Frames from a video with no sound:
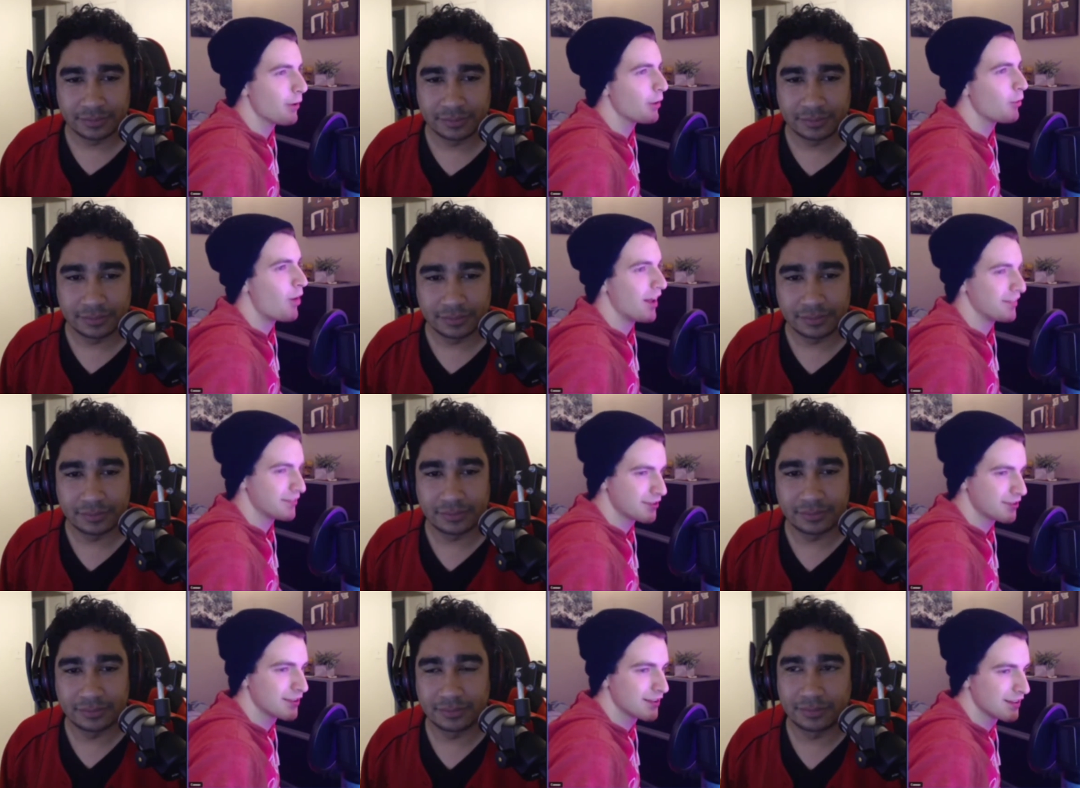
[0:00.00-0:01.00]
Speaker 1: Garrett
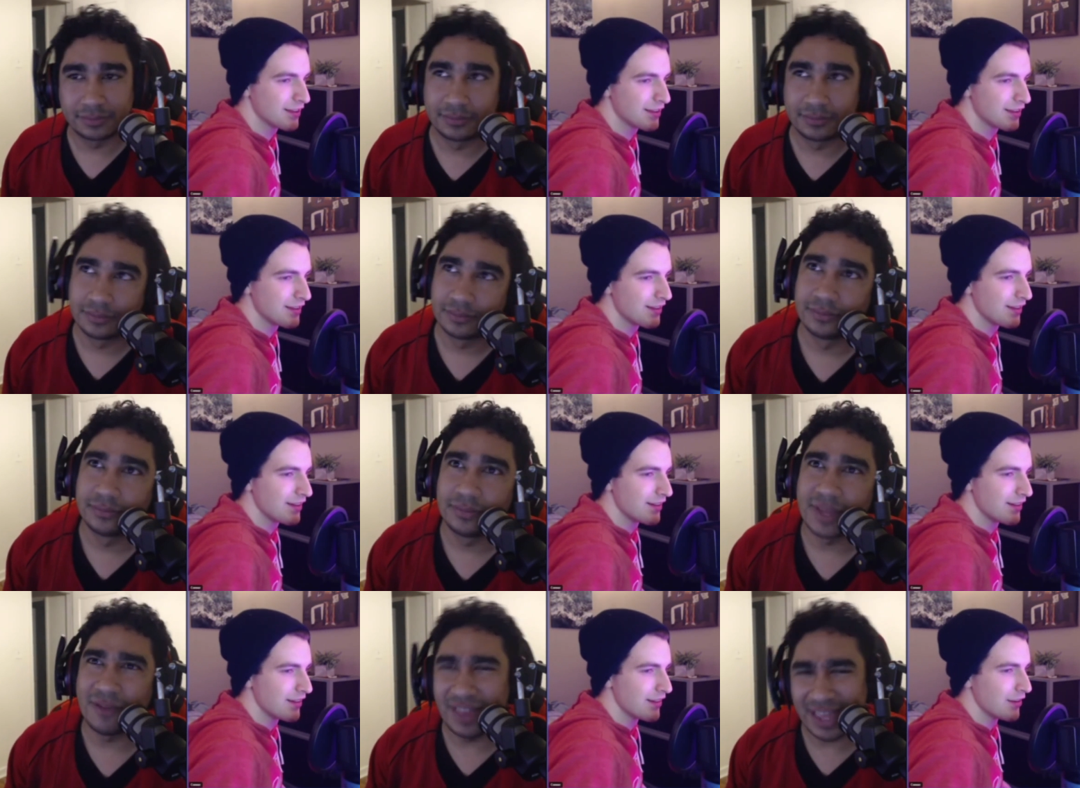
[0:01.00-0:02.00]
Watts.
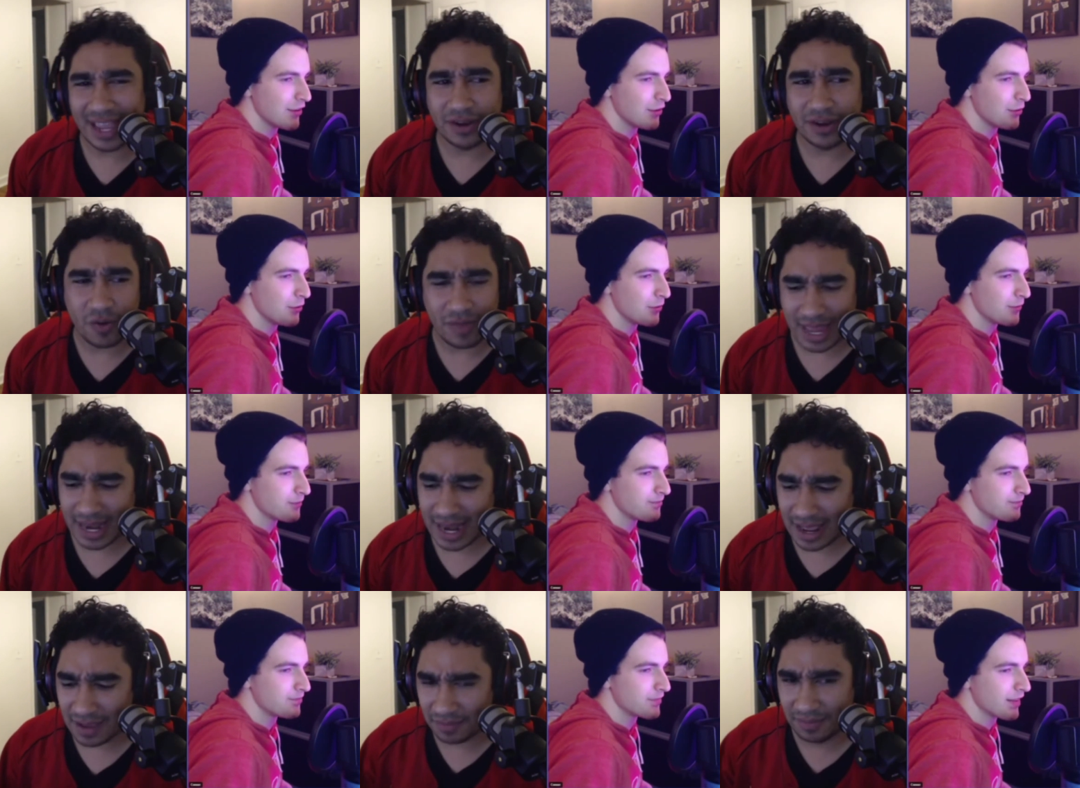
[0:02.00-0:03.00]
I feel like I know that
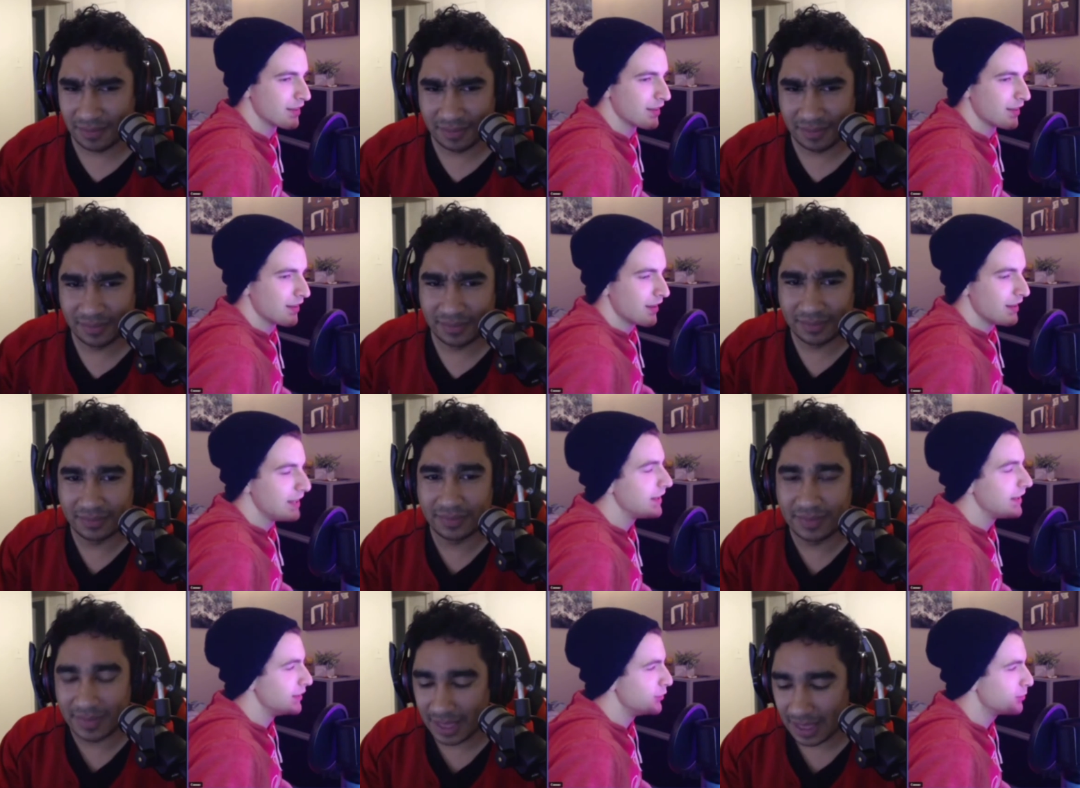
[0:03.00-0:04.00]
name
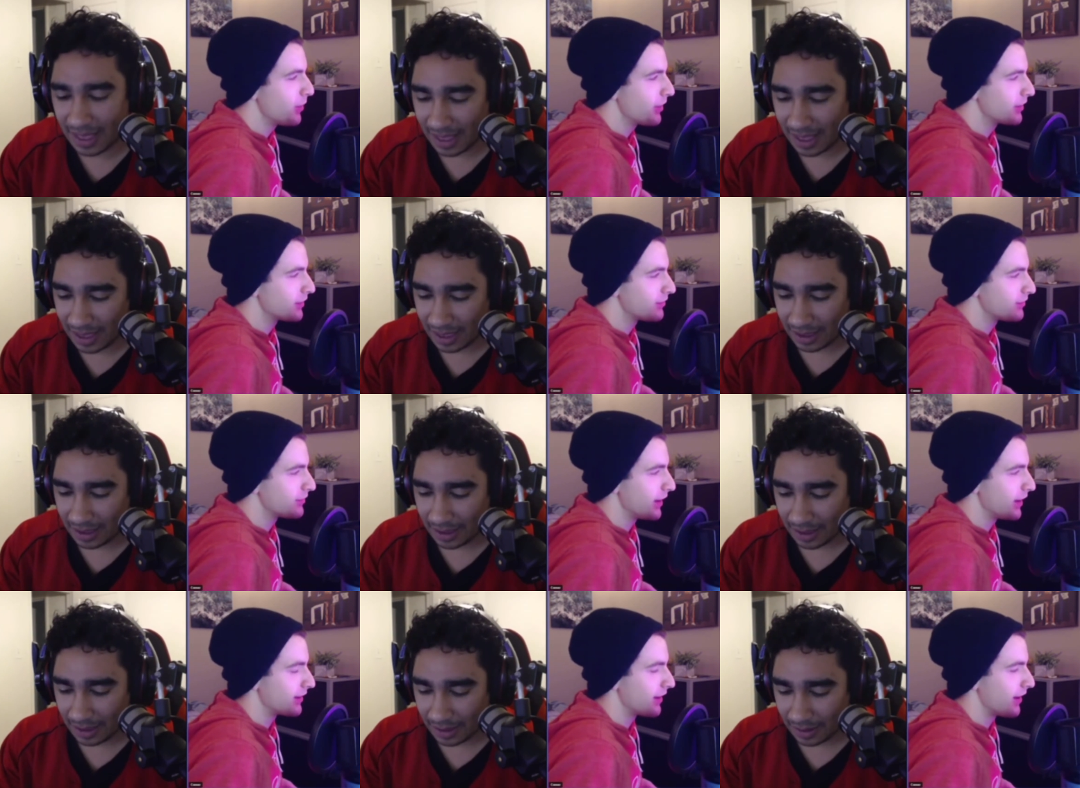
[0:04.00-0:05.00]
he he was part of
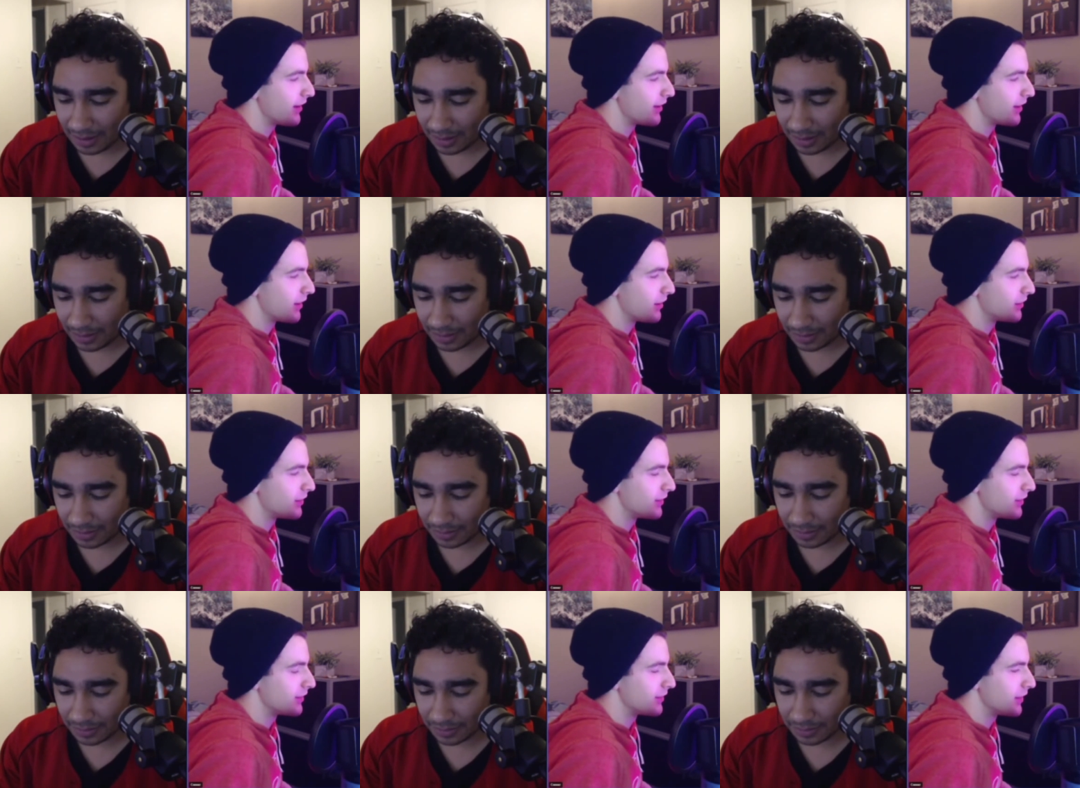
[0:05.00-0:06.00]
like uh,
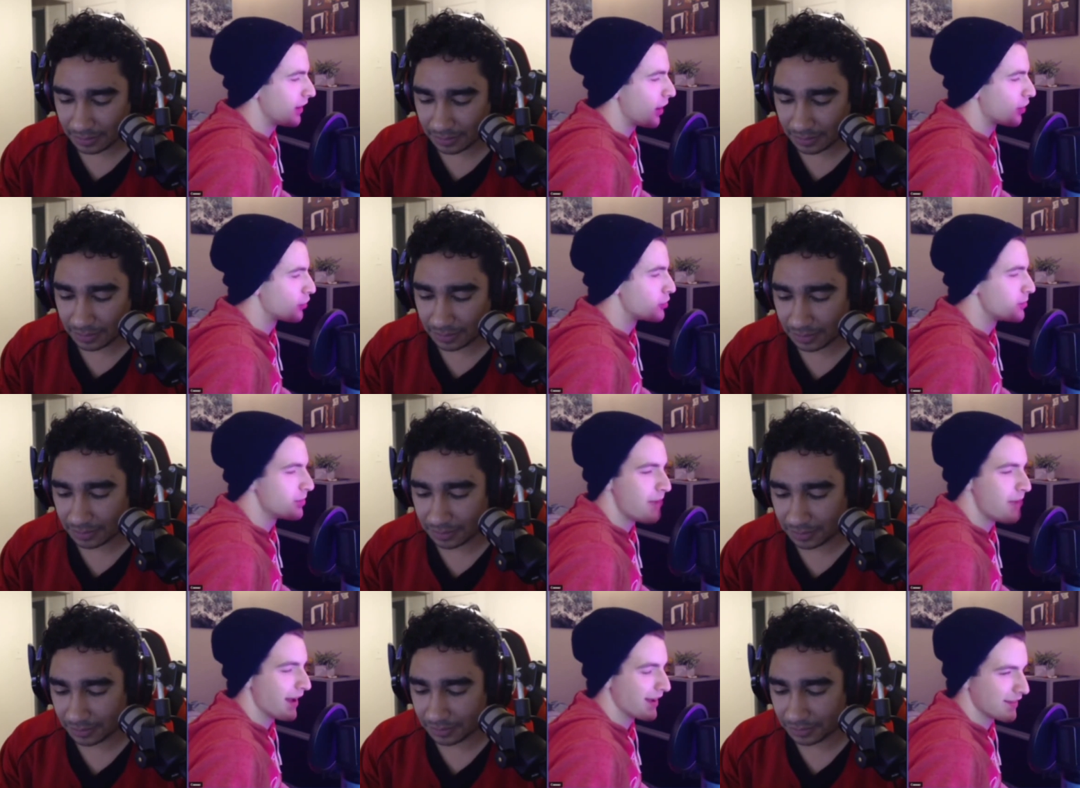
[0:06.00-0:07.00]
a, a group
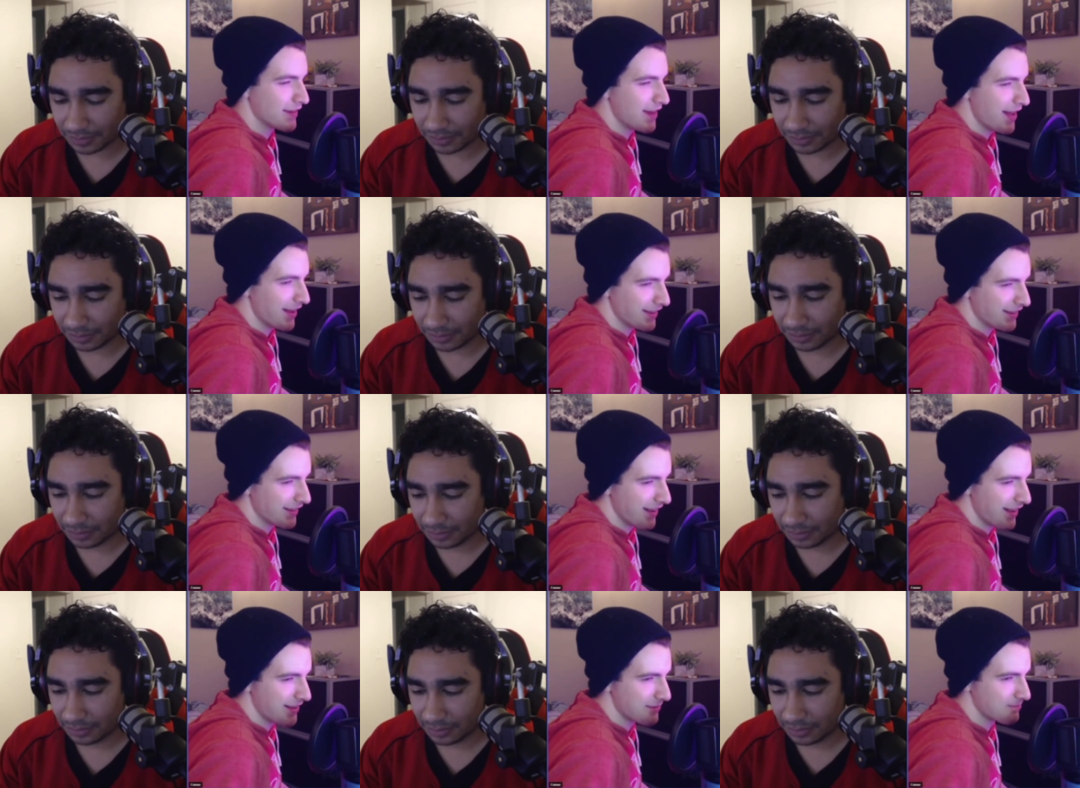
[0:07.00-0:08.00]
back in the day
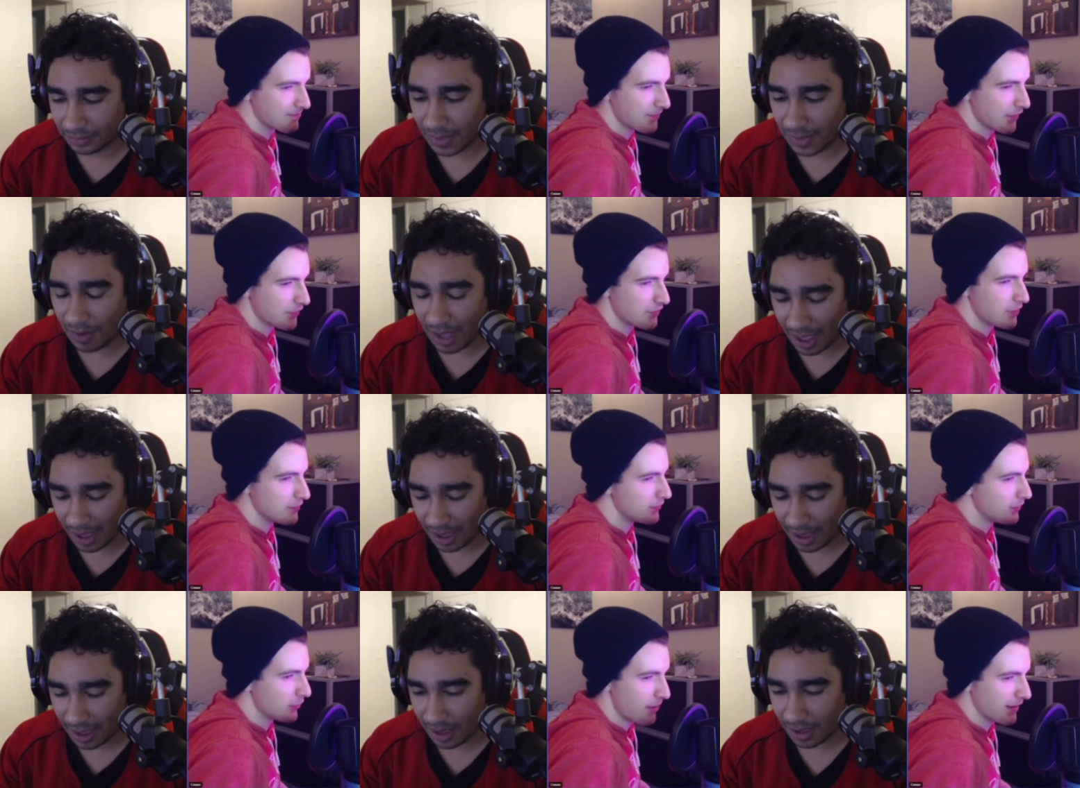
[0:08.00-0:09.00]
um, that's okay. since
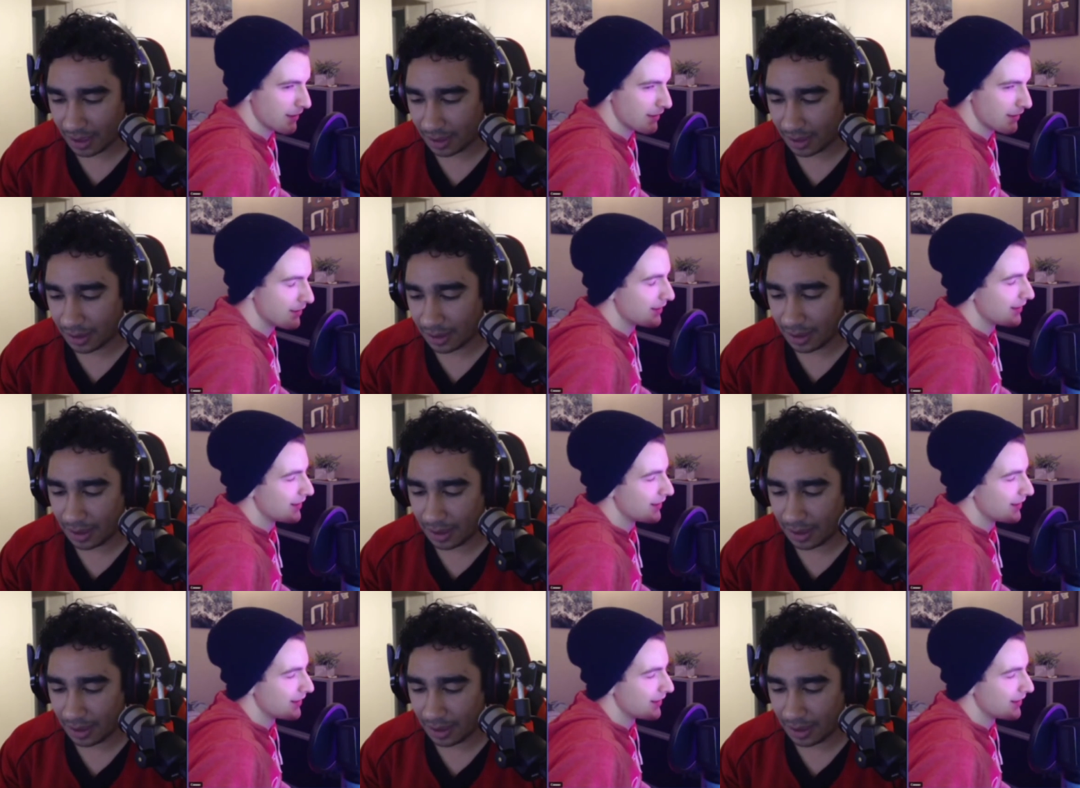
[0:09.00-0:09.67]
disbanded.